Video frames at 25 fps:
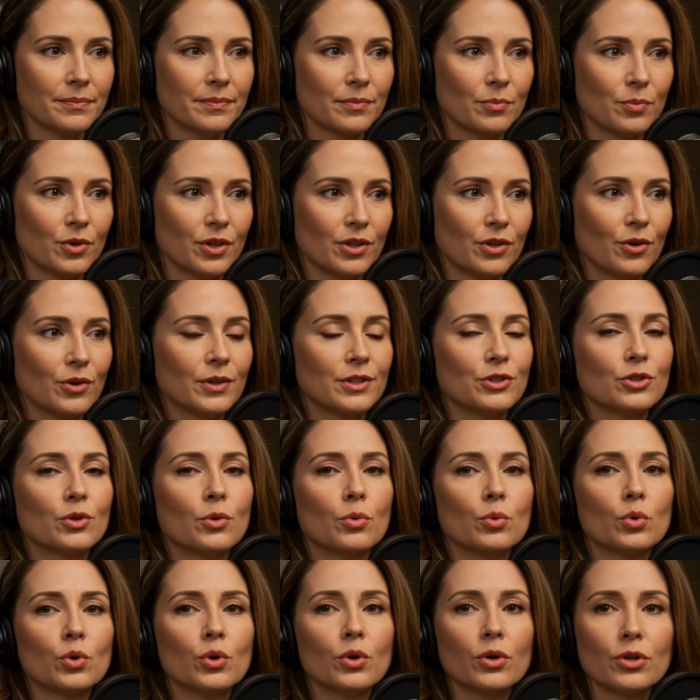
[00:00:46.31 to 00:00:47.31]
We're going to
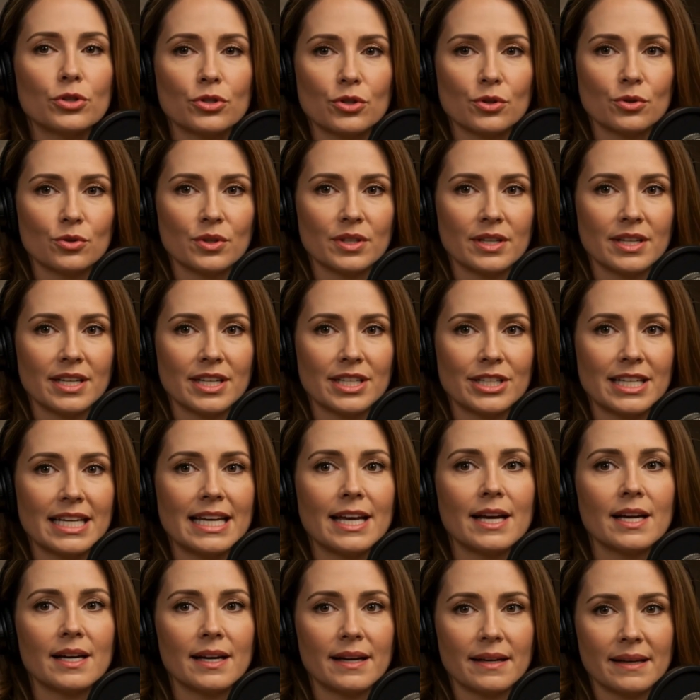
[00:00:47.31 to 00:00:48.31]
walk through a
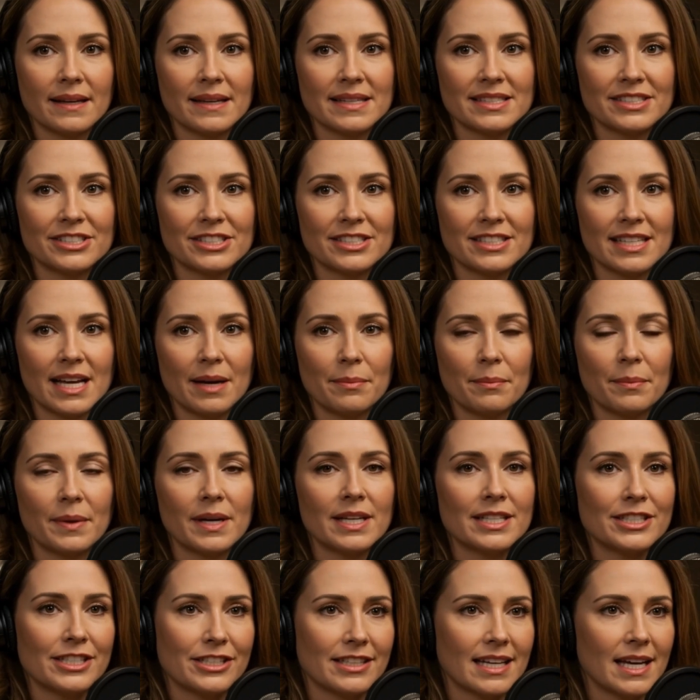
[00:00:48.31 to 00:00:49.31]
clear,
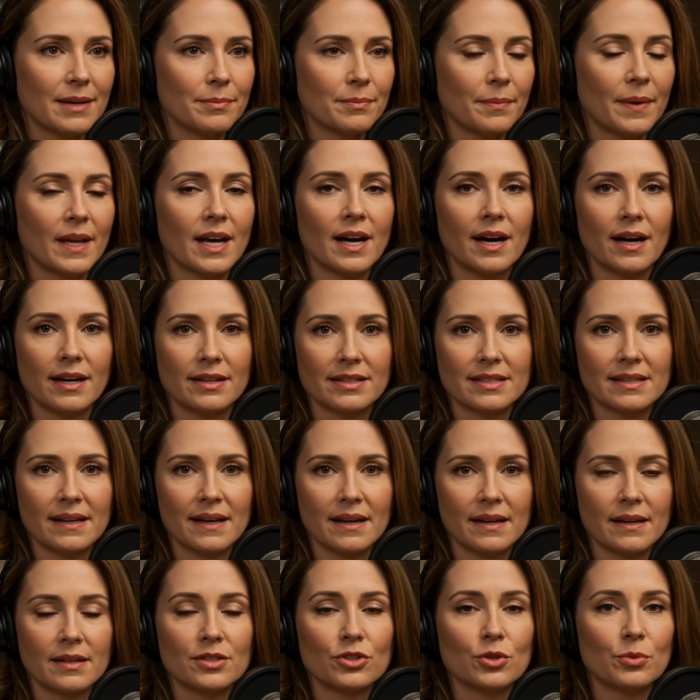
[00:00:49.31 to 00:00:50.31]
step-by-step path
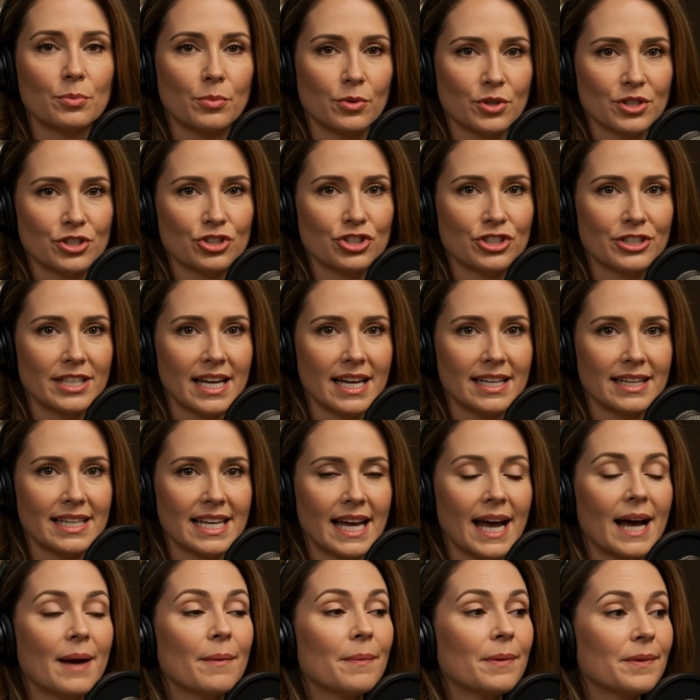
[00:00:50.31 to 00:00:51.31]
to bridge that
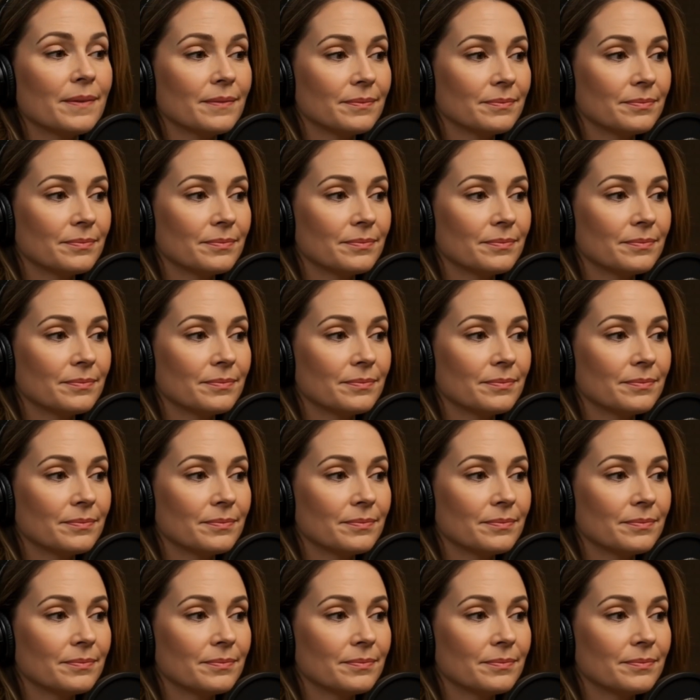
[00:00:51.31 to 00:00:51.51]
gap.